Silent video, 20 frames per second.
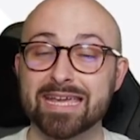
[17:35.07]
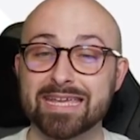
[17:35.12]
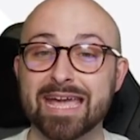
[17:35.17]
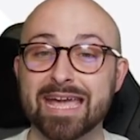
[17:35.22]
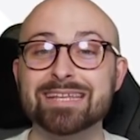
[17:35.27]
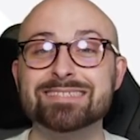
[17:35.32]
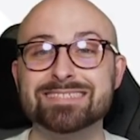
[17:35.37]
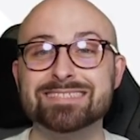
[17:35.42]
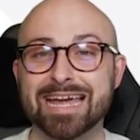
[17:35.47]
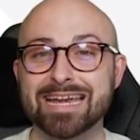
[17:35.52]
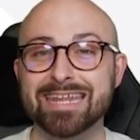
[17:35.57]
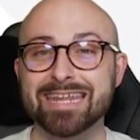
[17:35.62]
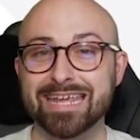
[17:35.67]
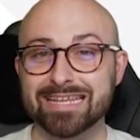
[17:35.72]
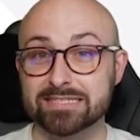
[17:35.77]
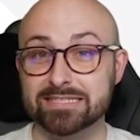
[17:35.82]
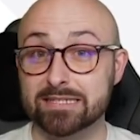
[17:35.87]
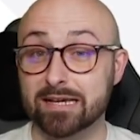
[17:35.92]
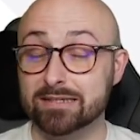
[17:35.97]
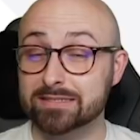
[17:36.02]
Again, Danny
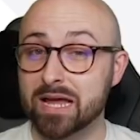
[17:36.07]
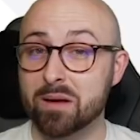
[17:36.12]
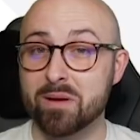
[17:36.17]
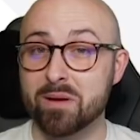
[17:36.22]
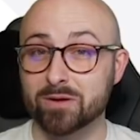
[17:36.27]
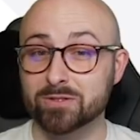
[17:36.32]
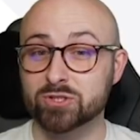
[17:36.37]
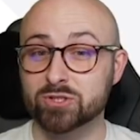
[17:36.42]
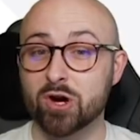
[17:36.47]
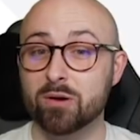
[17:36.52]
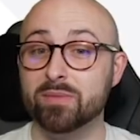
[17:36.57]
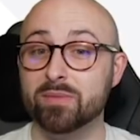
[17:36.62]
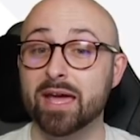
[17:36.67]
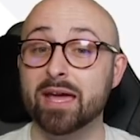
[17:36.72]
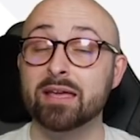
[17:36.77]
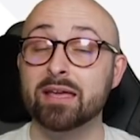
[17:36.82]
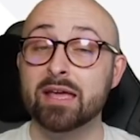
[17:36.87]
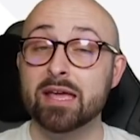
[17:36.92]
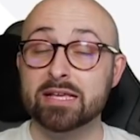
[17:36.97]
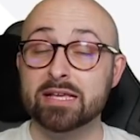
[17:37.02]
Ings does come out on top
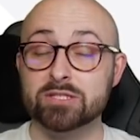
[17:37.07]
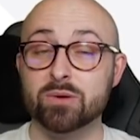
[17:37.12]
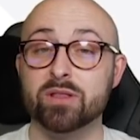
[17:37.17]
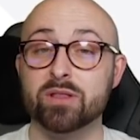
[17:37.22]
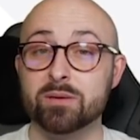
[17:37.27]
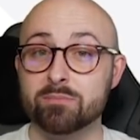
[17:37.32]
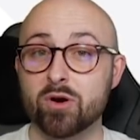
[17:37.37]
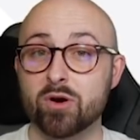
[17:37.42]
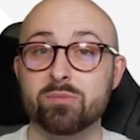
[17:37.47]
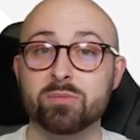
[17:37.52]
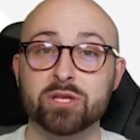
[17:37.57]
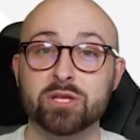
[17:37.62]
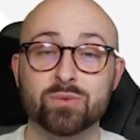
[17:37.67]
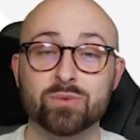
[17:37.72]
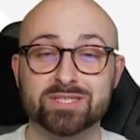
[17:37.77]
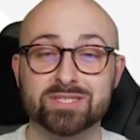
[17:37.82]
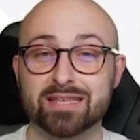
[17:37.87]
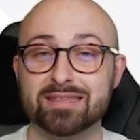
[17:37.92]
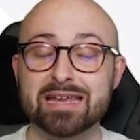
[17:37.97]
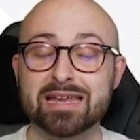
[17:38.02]
there. So at the moment, you
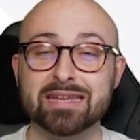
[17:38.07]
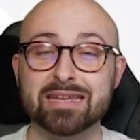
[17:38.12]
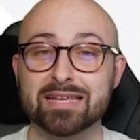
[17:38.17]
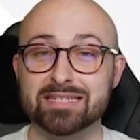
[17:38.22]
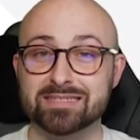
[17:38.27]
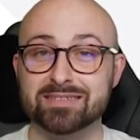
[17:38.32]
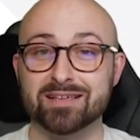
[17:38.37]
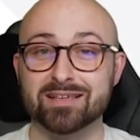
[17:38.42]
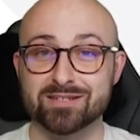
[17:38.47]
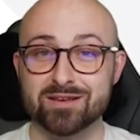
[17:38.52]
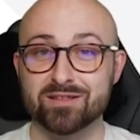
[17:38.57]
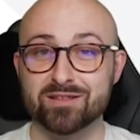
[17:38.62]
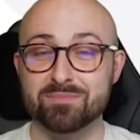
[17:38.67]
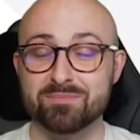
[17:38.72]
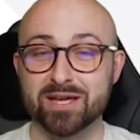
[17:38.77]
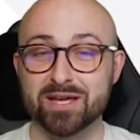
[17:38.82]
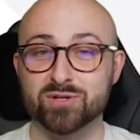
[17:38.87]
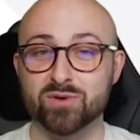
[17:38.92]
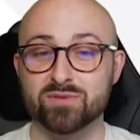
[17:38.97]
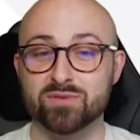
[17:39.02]
would say Danny Ings does look the
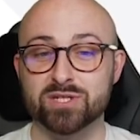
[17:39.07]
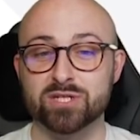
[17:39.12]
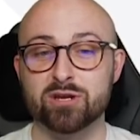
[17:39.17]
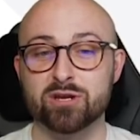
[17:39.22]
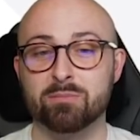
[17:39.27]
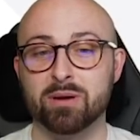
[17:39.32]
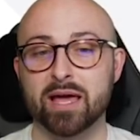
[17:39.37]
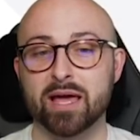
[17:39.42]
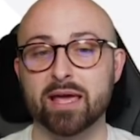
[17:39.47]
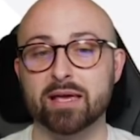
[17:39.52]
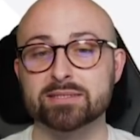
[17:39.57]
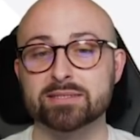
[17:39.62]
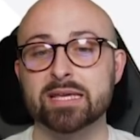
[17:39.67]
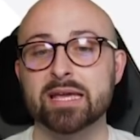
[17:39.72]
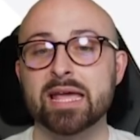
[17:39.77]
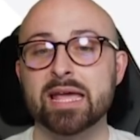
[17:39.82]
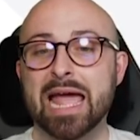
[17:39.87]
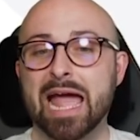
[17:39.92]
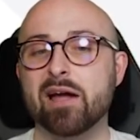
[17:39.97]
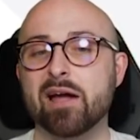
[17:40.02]
better of the two players.
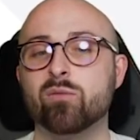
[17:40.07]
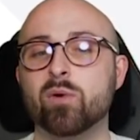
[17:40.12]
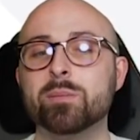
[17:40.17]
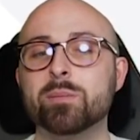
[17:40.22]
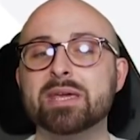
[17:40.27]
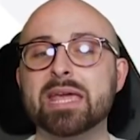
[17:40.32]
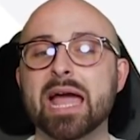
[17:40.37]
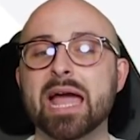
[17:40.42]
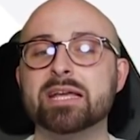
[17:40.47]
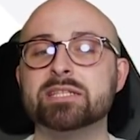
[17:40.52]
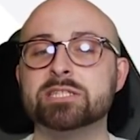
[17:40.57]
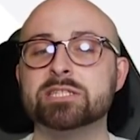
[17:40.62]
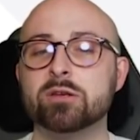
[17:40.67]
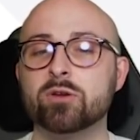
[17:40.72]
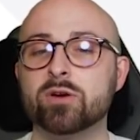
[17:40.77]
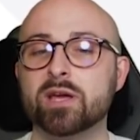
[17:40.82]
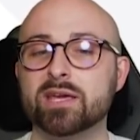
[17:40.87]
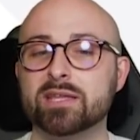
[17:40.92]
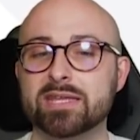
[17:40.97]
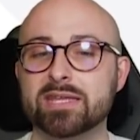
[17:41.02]
However, when we get into
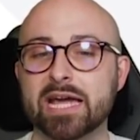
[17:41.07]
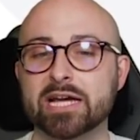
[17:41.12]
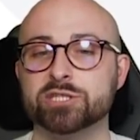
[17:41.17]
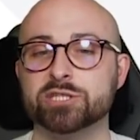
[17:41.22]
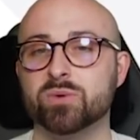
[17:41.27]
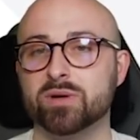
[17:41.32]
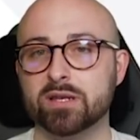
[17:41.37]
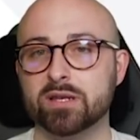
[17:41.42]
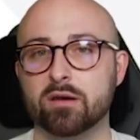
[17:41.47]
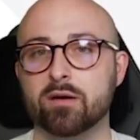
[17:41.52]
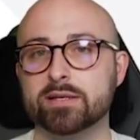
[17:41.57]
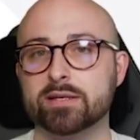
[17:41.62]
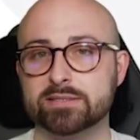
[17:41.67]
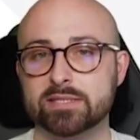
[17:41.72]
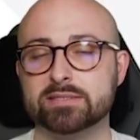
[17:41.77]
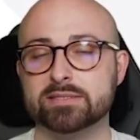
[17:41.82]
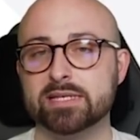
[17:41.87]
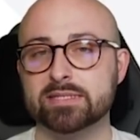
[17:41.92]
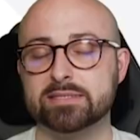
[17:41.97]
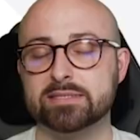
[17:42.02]
looking at the actual underlying
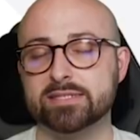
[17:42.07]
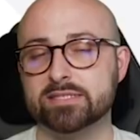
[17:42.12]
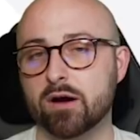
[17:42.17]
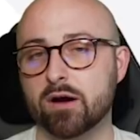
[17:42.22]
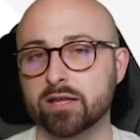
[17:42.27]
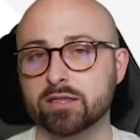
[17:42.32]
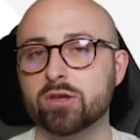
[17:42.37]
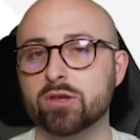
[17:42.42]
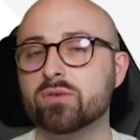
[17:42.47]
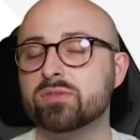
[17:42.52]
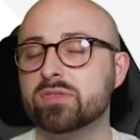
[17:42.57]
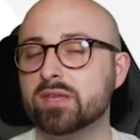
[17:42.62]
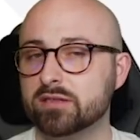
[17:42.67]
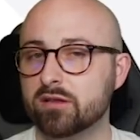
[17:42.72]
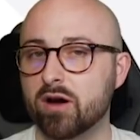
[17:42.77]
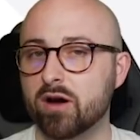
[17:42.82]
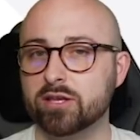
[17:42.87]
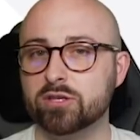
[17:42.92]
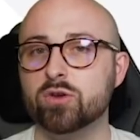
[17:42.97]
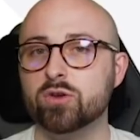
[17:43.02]
statistics, I do think
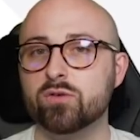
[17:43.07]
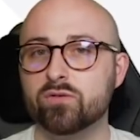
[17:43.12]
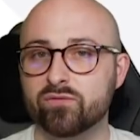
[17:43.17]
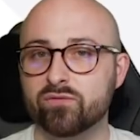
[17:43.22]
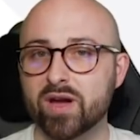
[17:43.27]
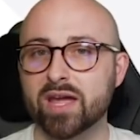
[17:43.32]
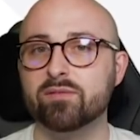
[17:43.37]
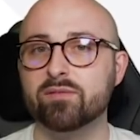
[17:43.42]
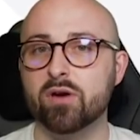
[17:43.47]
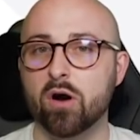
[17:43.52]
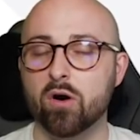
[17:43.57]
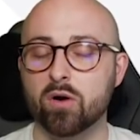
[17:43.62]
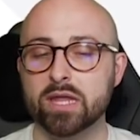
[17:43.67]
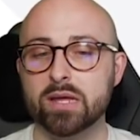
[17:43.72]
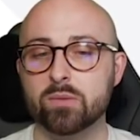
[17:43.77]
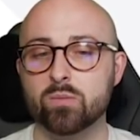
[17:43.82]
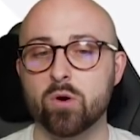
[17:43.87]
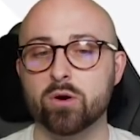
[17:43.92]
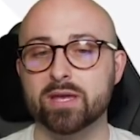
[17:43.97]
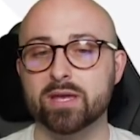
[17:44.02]
that I do favour
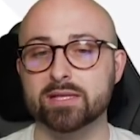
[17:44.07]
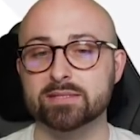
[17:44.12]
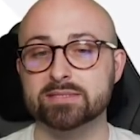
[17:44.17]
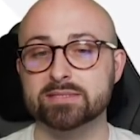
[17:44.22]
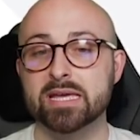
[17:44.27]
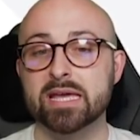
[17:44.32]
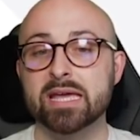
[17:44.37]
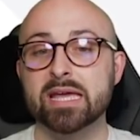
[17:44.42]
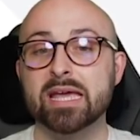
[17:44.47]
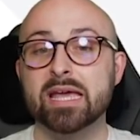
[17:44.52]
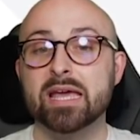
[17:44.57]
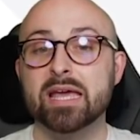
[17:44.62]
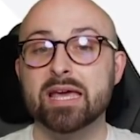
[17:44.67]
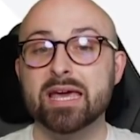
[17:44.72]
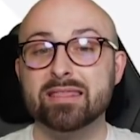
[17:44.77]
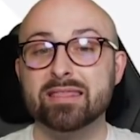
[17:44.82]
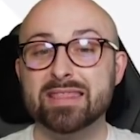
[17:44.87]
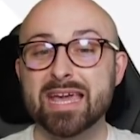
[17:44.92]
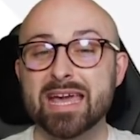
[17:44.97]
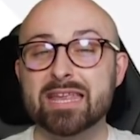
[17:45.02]
Ollie Watkins.
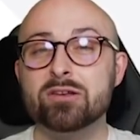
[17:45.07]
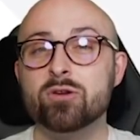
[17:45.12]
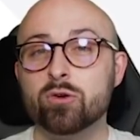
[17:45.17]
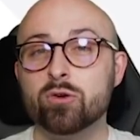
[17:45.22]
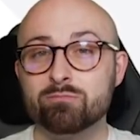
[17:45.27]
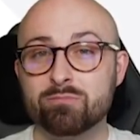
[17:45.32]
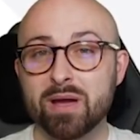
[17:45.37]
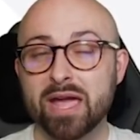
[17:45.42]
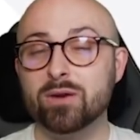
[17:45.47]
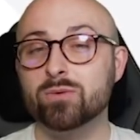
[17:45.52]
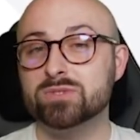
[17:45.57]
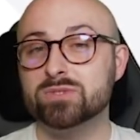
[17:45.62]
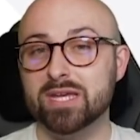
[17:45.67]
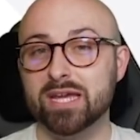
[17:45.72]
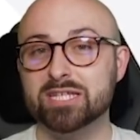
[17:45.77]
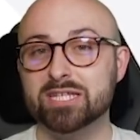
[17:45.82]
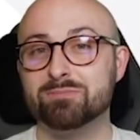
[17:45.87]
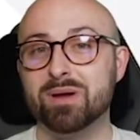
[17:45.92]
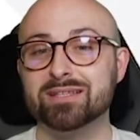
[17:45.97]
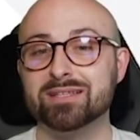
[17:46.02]
Their non-penalty
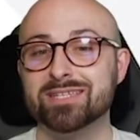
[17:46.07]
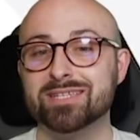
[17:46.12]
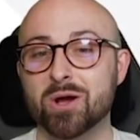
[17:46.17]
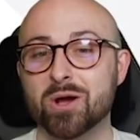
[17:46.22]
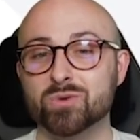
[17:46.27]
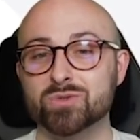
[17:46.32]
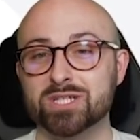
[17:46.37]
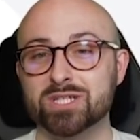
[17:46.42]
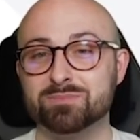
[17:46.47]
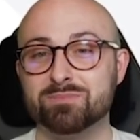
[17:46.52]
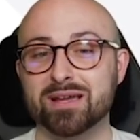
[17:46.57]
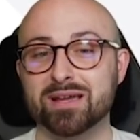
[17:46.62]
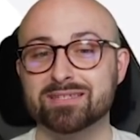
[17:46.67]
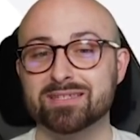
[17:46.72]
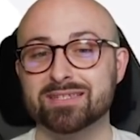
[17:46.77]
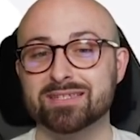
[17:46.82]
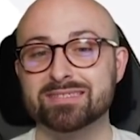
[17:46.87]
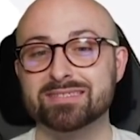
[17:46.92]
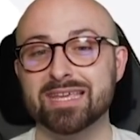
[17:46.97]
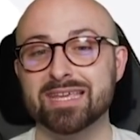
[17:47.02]
expected goals and
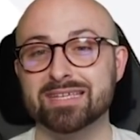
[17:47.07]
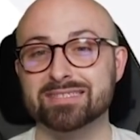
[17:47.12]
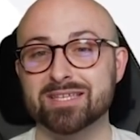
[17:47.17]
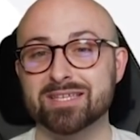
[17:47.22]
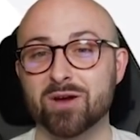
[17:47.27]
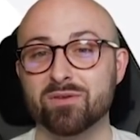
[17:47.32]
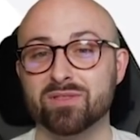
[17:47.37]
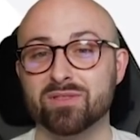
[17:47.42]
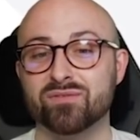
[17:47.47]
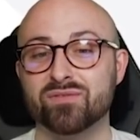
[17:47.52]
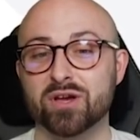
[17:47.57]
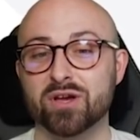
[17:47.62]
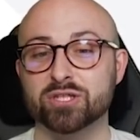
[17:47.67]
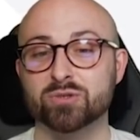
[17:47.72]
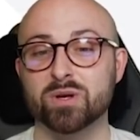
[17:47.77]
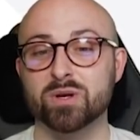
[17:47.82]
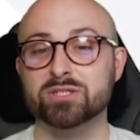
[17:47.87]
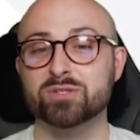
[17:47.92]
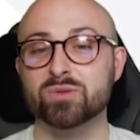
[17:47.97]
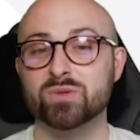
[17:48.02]
expected assists over the
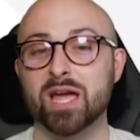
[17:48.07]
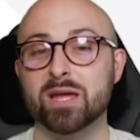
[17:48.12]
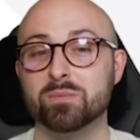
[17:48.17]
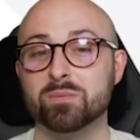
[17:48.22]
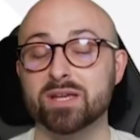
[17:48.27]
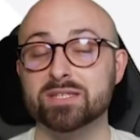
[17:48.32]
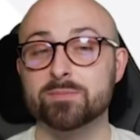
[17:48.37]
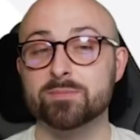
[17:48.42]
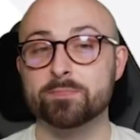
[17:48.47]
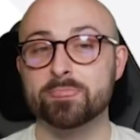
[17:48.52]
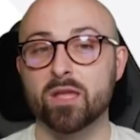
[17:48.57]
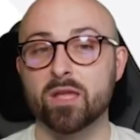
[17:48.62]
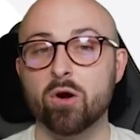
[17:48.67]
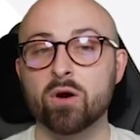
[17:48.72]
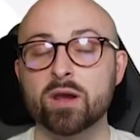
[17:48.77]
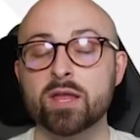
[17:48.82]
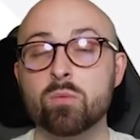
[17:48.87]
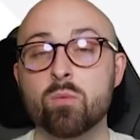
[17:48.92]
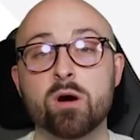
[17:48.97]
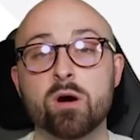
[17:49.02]
first 22 game weeks.
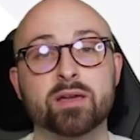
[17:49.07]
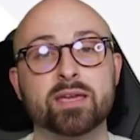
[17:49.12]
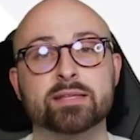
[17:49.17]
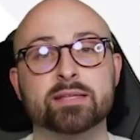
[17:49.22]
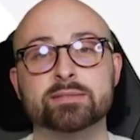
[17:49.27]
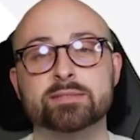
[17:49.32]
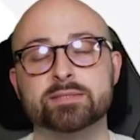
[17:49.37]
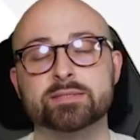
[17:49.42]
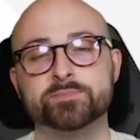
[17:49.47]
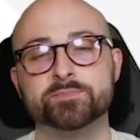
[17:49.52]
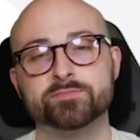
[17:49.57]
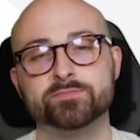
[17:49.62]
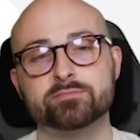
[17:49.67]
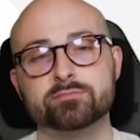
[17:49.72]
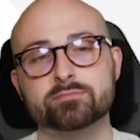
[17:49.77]
Ollie Watkins,